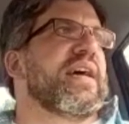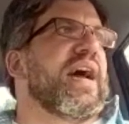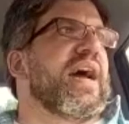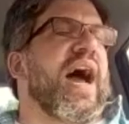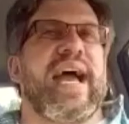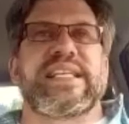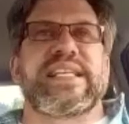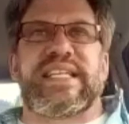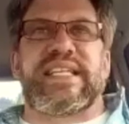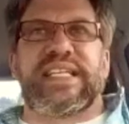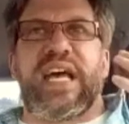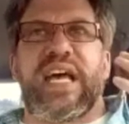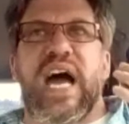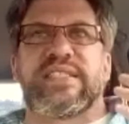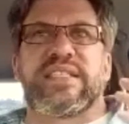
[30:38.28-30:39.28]
I did
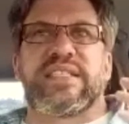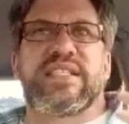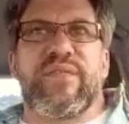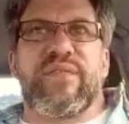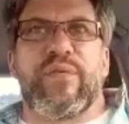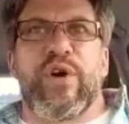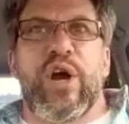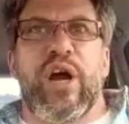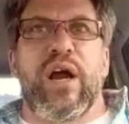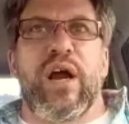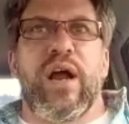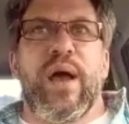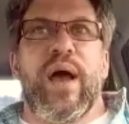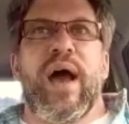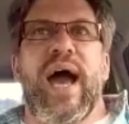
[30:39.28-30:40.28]
not suffer.
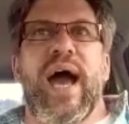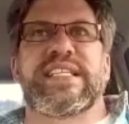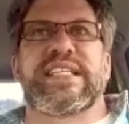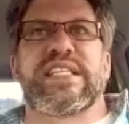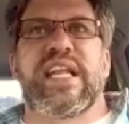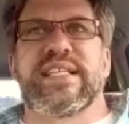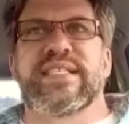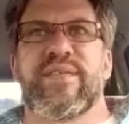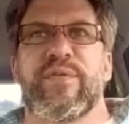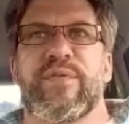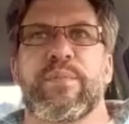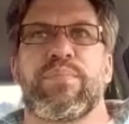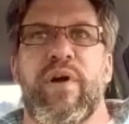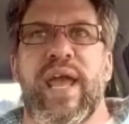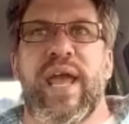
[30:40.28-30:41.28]
I did not
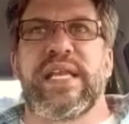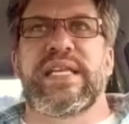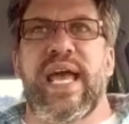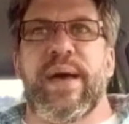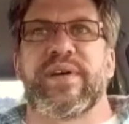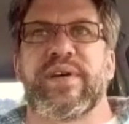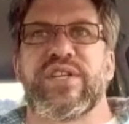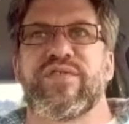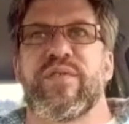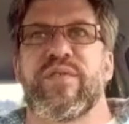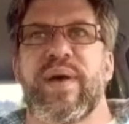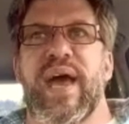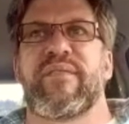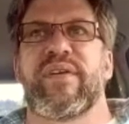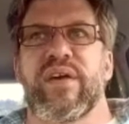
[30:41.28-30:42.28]
suffer brain damage from
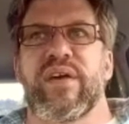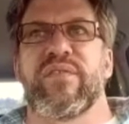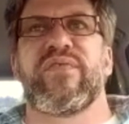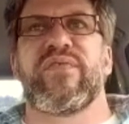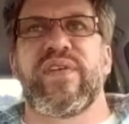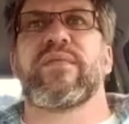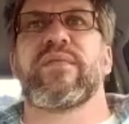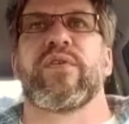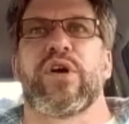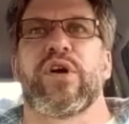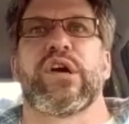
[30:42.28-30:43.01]
having a fever.